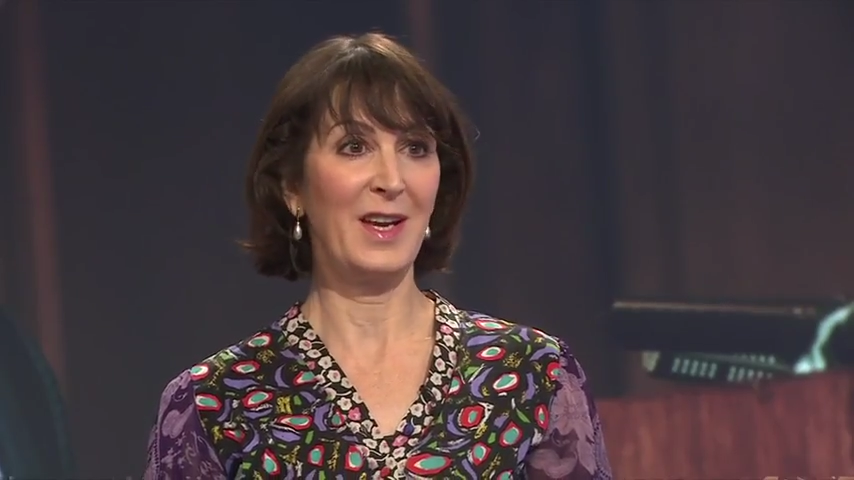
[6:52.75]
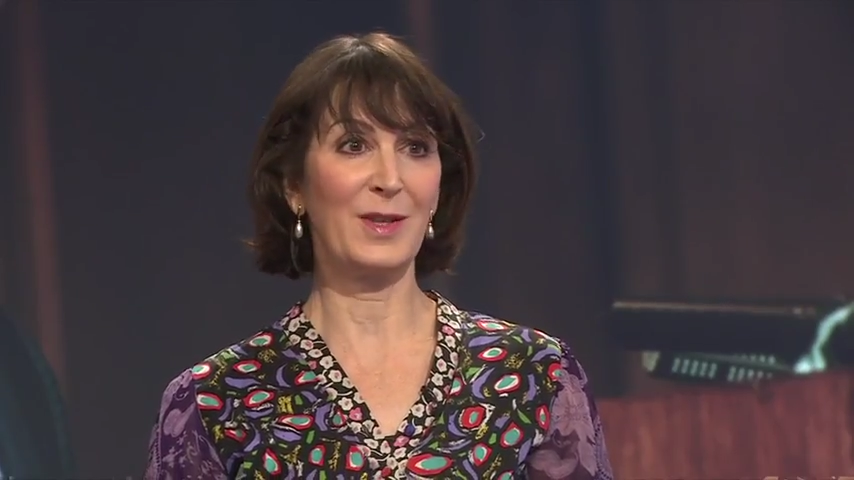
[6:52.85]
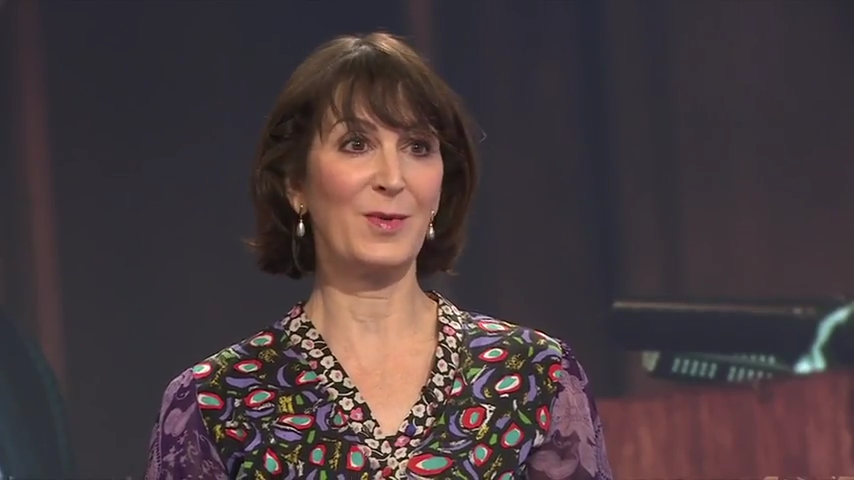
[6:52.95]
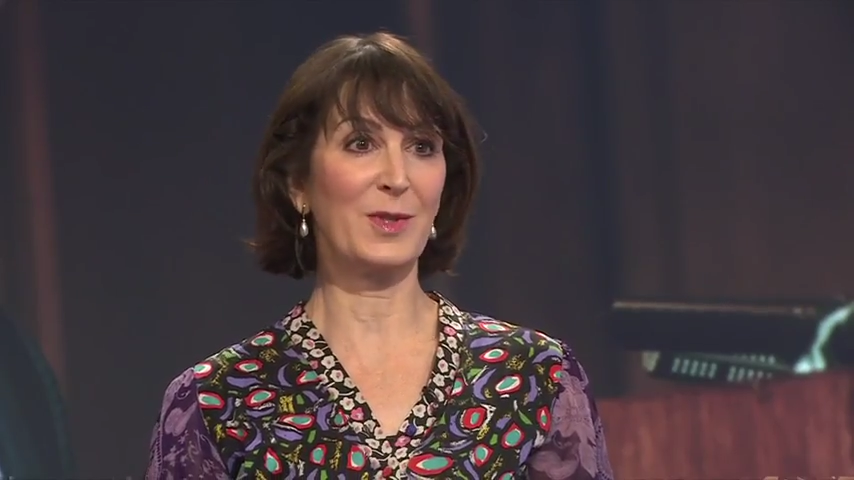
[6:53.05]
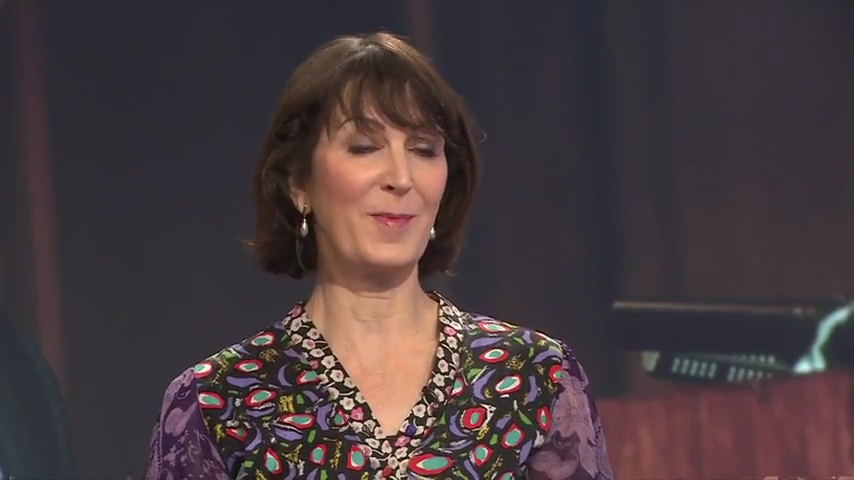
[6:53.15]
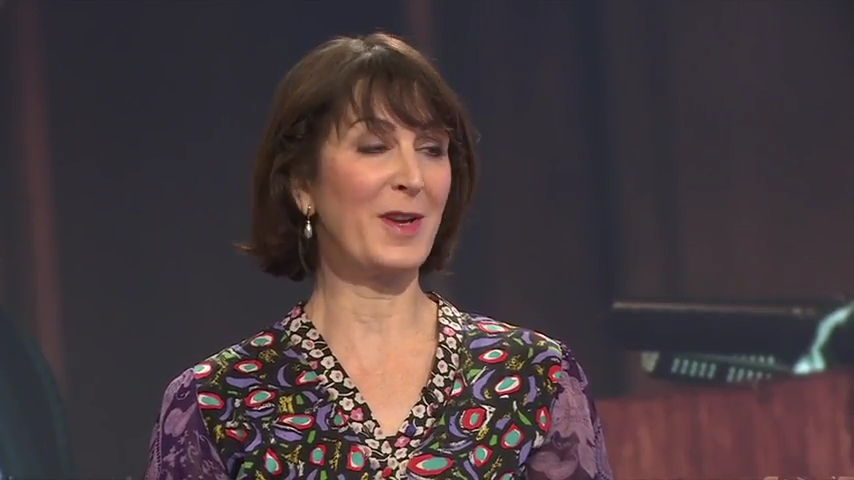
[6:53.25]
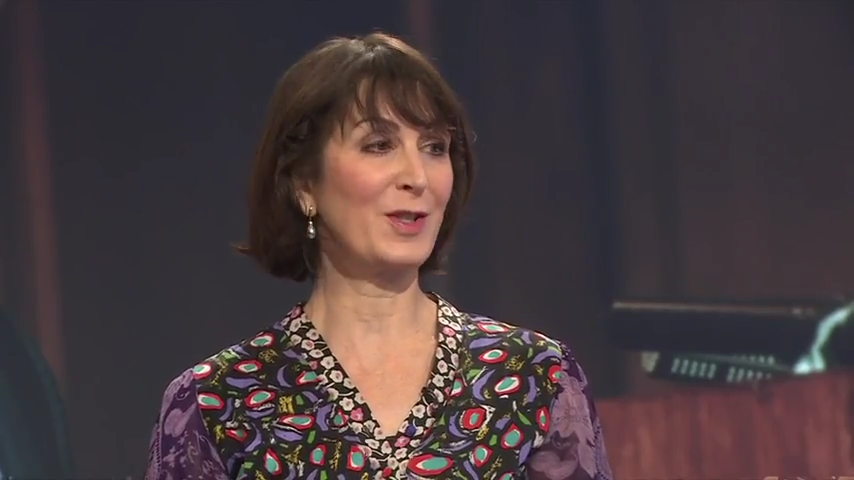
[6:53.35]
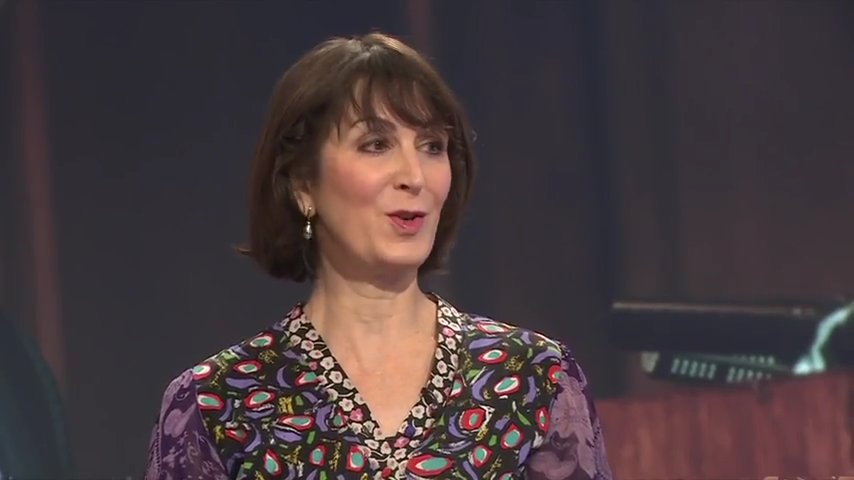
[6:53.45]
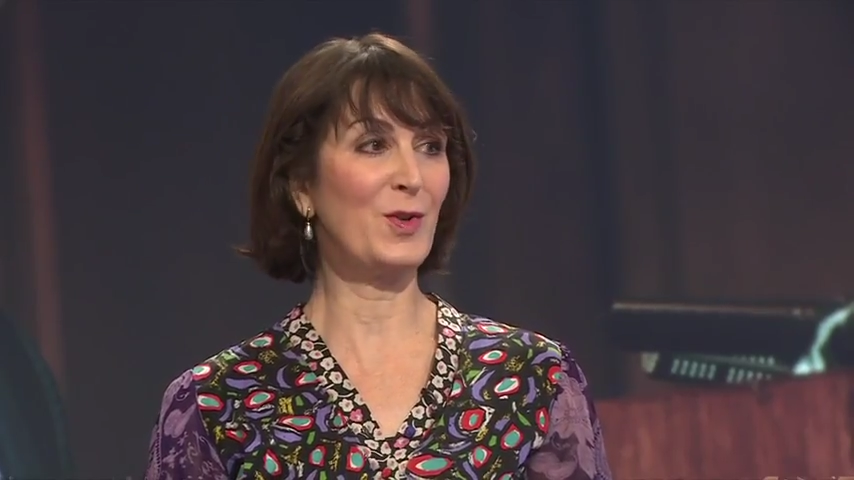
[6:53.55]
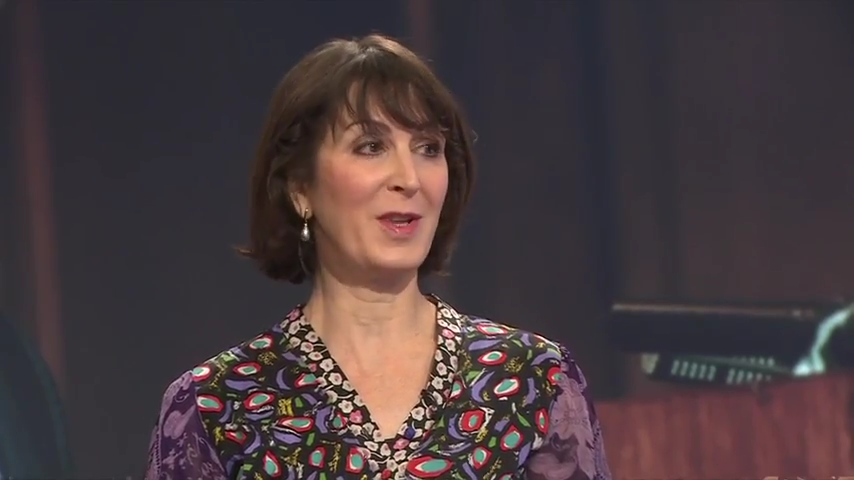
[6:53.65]
it was about
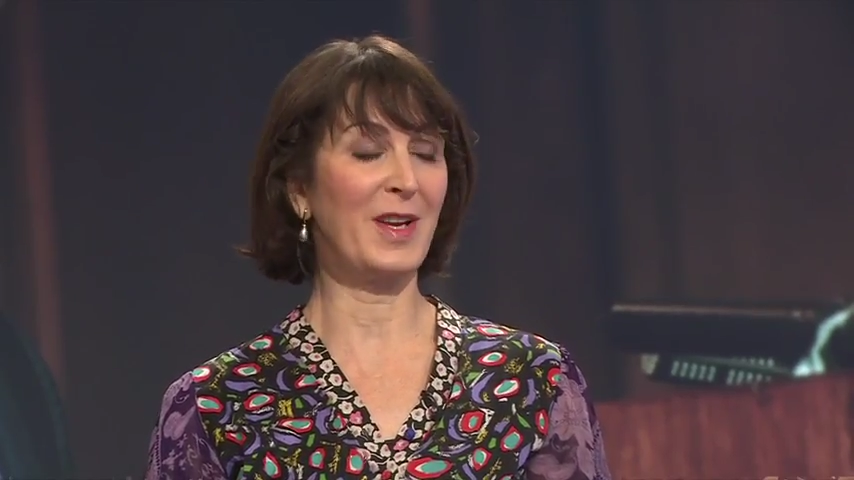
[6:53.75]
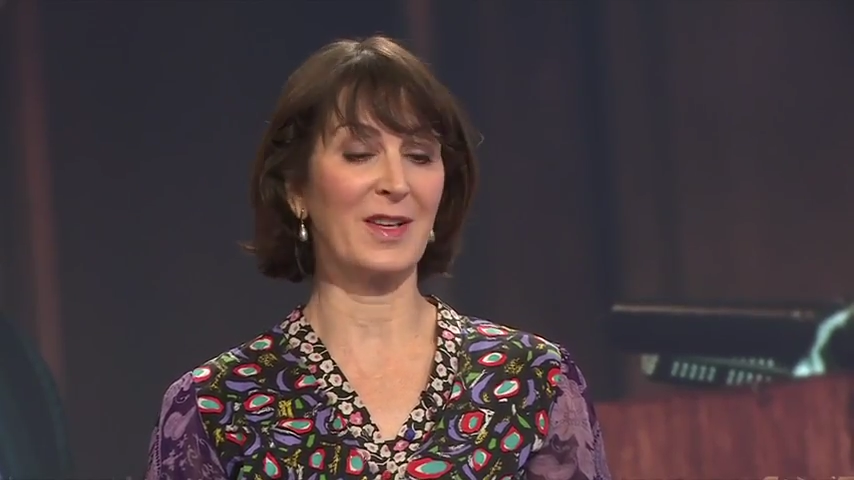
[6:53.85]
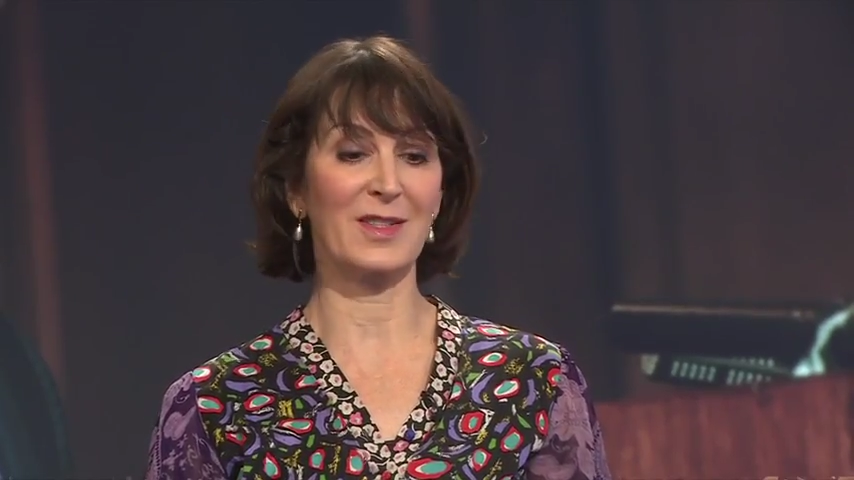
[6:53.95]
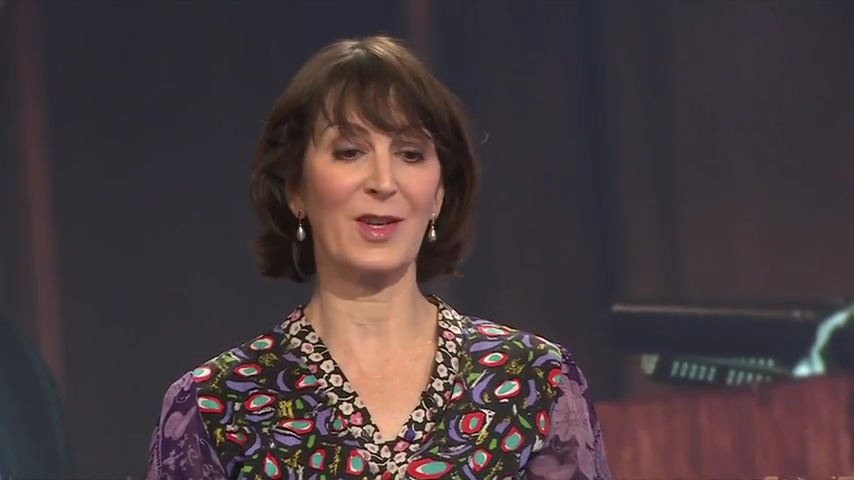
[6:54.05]
two things,